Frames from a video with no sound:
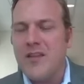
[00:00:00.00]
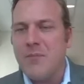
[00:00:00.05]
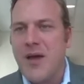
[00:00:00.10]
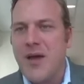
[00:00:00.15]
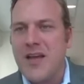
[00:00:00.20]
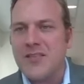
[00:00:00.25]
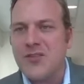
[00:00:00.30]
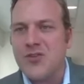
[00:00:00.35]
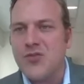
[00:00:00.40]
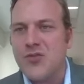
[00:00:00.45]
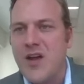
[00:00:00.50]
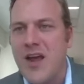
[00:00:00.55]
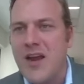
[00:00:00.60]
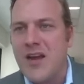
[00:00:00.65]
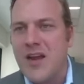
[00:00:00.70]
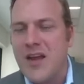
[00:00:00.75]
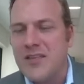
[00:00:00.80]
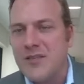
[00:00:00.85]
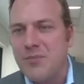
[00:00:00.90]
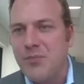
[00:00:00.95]
the Bass
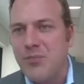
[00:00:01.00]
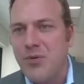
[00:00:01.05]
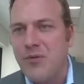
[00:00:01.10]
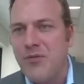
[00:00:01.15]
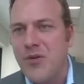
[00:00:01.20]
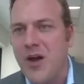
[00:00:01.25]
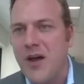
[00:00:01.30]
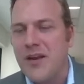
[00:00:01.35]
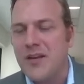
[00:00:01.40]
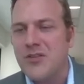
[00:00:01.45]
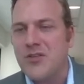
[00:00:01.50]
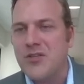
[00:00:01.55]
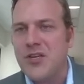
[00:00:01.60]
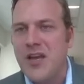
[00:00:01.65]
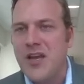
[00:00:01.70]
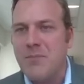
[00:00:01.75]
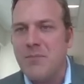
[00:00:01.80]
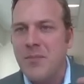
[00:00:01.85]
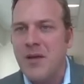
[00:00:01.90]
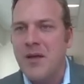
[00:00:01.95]
Strait has provided
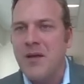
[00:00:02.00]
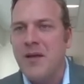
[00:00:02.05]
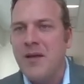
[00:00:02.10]
cheap